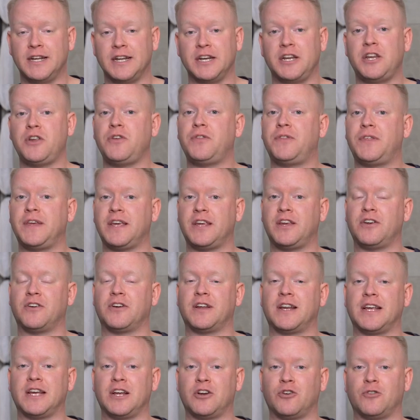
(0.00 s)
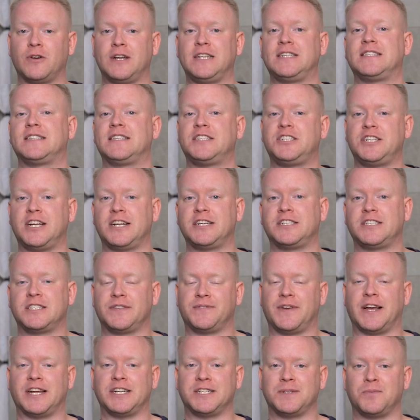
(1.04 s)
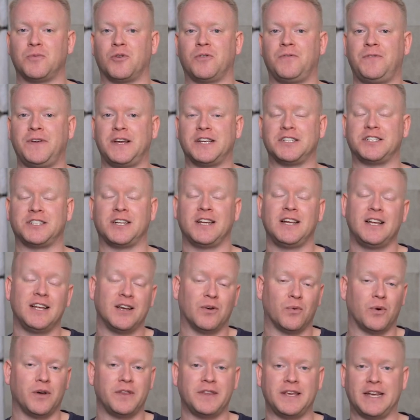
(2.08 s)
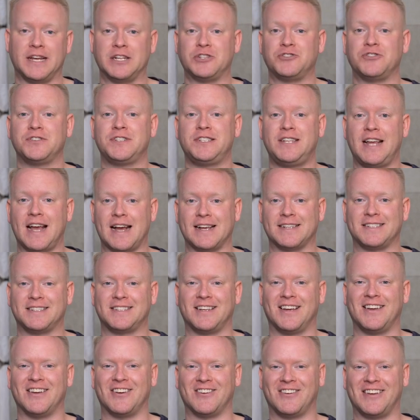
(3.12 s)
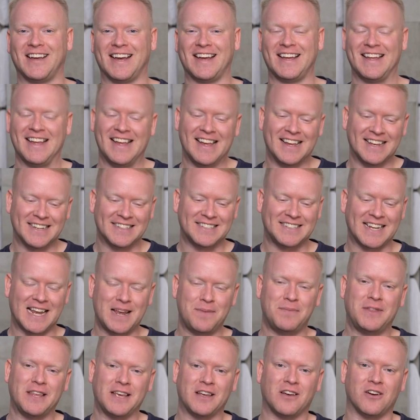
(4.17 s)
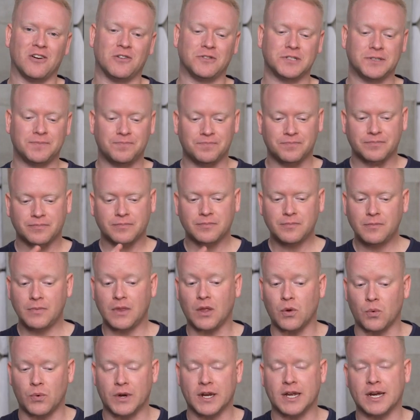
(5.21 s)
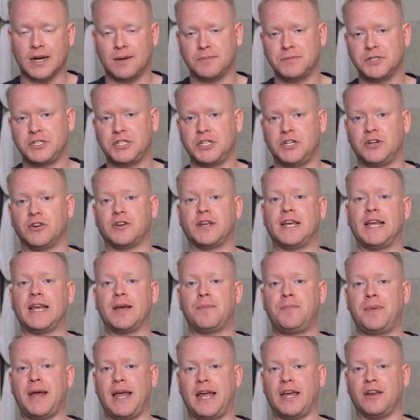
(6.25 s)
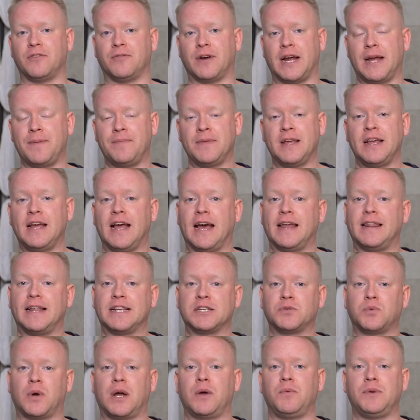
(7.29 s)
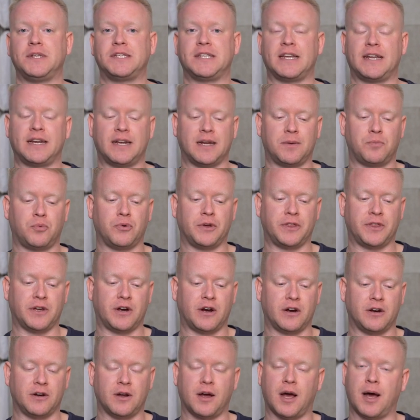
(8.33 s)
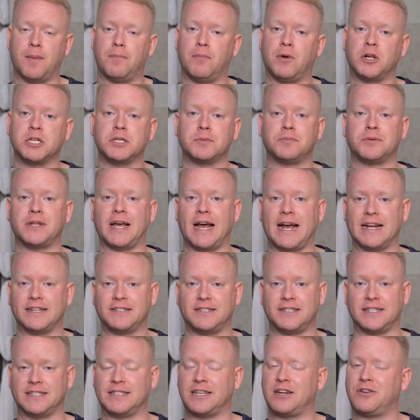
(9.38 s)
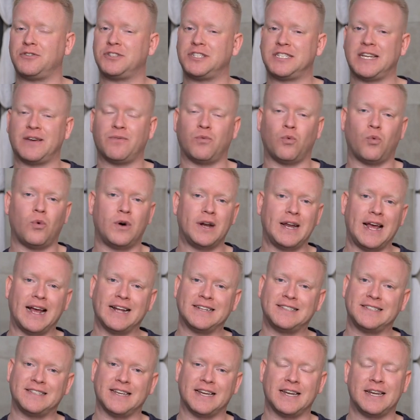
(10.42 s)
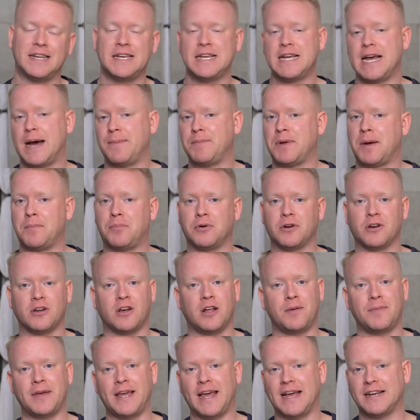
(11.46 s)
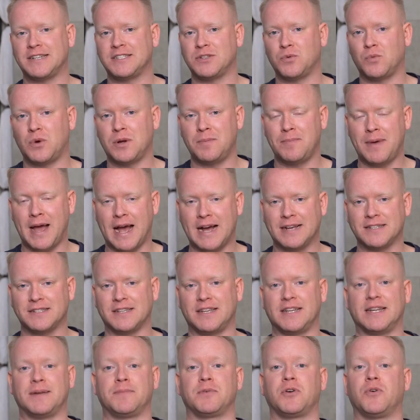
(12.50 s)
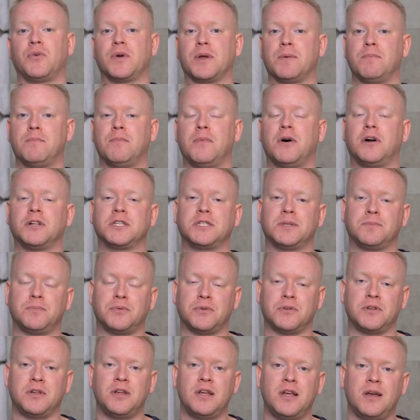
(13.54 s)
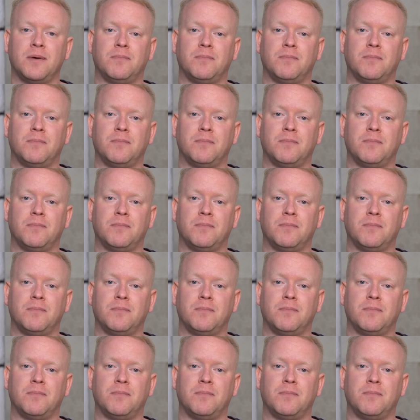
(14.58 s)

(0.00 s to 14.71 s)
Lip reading: Do you think you're gonna increase the chances of catching more fish? Well, the answer is yes, okay? Same thing goes when it comes to your campaign, right? And that's why we set it up with our multiple ad sets. I don't just have one ad set. I'm not putting all my eggs in one basket. I'm going multiple